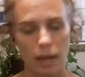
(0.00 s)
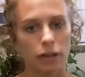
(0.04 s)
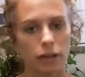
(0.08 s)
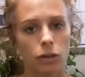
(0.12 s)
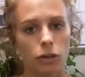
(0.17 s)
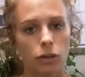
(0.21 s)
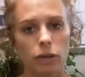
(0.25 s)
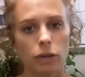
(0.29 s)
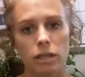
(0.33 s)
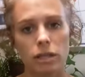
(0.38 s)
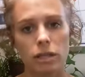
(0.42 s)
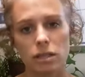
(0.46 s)
I
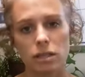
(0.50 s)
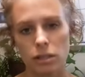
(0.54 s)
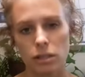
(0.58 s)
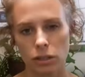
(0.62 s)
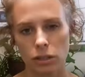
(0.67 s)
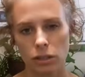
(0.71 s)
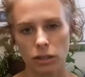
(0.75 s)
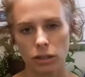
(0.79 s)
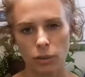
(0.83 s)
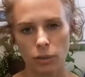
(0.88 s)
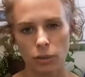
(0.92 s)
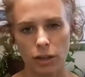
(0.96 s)
don't
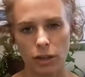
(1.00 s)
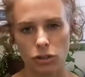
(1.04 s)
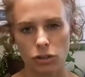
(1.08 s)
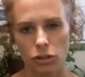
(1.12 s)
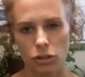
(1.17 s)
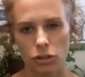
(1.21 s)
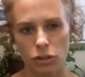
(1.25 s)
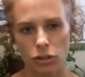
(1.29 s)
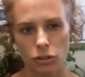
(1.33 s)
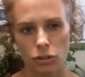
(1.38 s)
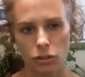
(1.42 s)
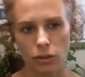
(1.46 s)
necessarily want
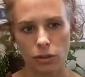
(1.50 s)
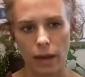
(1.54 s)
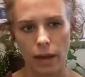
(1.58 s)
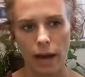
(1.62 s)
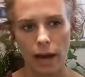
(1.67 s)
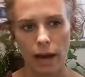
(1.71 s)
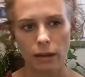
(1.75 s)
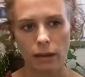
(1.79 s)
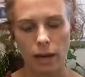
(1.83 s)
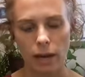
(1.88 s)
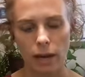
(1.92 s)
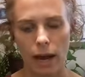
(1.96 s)
you to do
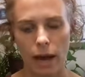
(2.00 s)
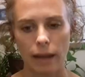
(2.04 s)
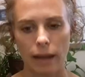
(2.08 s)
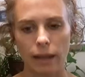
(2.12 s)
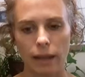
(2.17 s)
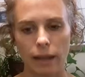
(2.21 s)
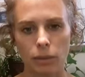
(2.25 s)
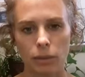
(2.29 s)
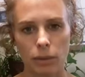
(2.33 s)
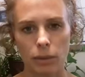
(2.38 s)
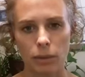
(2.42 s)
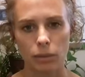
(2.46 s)
that. I
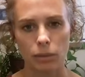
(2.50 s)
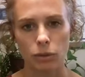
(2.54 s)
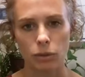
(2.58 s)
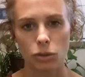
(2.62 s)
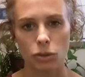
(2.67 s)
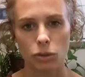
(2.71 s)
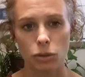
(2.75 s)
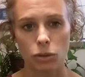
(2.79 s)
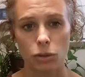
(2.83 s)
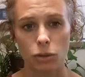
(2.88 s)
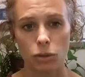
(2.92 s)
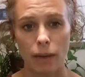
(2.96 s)
like people
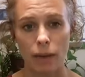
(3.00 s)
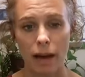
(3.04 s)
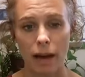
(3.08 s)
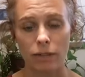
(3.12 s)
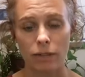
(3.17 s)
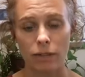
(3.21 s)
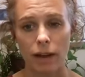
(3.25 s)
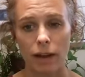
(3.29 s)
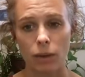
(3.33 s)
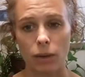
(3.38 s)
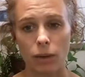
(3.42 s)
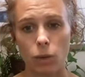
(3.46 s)
to do a
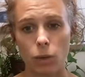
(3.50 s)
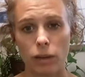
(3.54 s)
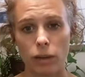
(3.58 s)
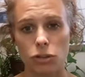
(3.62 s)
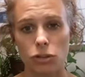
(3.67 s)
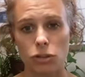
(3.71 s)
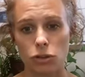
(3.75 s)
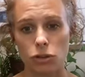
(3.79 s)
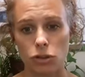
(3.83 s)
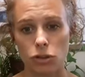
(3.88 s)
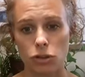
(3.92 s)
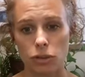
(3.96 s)
modified one.
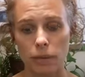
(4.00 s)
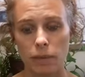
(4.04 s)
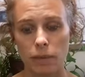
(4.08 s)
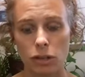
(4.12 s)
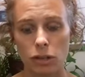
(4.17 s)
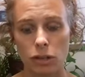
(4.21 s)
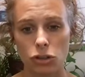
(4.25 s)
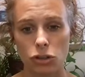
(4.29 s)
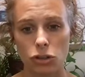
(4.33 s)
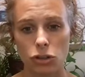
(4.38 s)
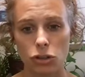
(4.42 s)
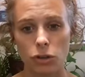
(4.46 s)
So just make
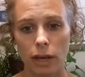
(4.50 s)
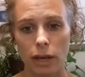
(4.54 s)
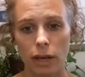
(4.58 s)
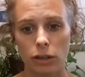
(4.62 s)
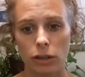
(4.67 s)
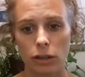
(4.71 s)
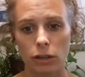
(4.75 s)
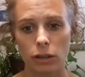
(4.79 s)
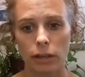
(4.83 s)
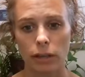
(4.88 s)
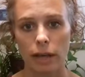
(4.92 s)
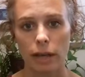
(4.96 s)
sure you get
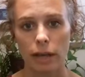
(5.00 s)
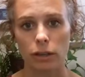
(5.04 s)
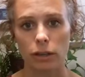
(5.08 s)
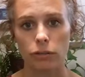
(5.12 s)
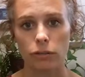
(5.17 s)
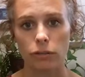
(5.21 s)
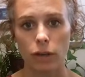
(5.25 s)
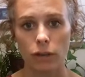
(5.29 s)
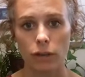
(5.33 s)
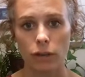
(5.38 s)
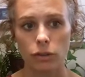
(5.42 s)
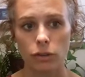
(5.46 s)
your leg in
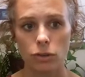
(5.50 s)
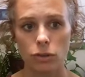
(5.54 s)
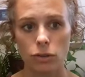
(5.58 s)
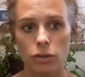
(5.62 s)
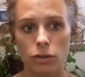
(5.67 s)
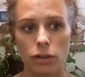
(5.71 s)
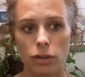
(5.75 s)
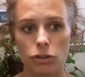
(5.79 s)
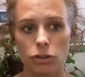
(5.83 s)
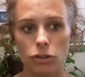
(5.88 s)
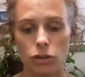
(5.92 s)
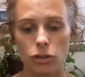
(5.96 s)
front of you
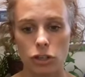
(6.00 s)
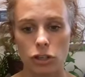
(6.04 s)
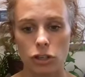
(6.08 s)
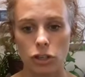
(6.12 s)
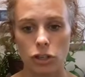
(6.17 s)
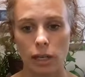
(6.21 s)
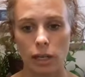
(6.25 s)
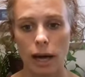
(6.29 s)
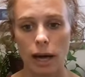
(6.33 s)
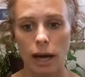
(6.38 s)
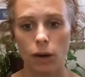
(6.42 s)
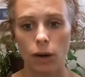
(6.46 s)
so that you're
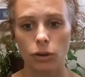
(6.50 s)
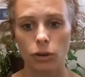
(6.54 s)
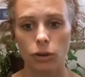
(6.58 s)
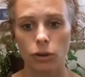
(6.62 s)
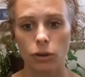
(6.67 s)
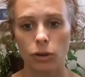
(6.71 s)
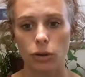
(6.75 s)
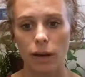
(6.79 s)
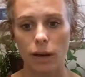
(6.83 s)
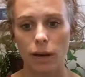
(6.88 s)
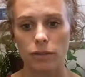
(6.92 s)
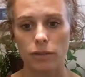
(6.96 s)
stretching it out. You
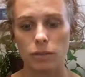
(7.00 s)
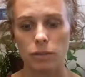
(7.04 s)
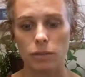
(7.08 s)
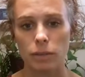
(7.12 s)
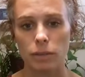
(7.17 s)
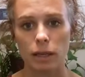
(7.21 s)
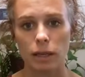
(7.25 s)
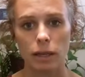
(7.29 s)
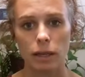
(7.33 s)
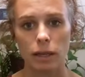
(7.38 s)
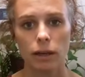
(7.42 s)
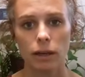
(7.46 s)
don't have
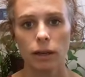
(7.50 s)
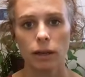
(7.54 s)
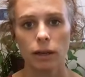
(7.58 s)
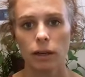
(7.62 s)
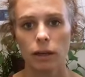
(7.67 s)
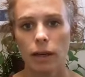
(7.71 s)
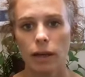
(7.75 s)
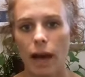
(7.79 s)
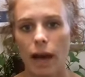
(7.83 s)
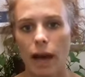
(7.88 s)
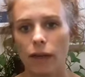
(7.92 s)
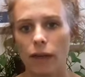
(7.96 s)
to
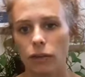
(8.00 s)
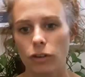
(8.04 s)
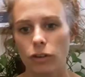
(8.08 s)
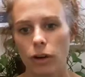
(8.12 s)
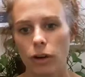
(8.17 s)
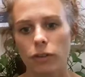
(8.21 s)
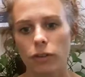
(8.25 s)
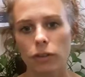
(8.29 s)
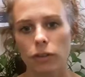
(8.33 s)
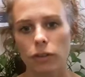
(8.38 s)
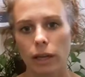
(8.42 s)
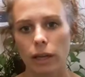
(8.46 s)
have your
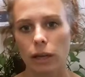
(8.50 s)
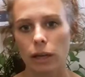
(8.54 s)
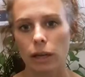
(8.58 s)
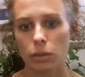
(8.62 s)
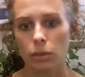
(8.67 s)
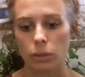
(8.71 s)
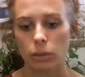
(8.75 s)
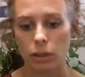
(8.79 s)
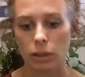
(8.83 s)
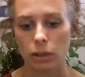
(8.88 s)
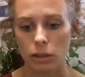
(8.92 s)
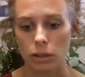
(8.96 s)
other leg
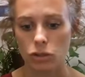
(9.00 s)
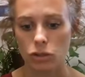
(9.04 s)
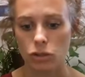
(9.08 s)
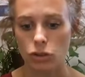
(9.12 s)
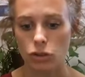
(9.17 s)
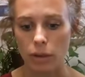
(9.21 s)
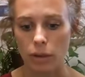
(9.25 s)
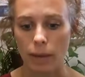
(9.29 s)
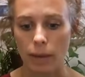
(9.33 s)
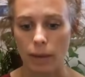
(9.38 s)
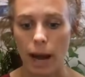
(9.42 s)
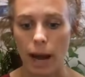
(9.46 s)
completely
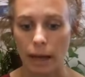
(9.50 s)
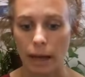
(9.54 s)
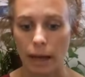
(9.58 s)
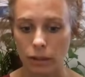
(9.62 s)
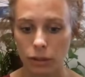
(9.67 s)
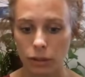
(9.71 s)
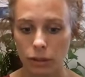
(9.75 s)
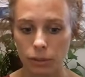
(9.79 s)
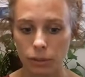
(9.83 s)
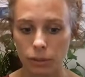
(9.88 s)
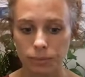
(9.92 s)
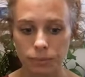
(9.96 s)
straight behind
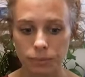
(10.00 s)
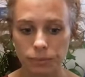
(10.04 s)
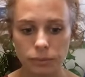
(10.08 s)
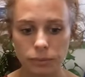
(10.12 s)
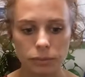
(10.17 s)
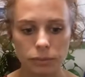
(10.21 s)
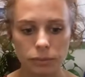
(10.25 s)
you.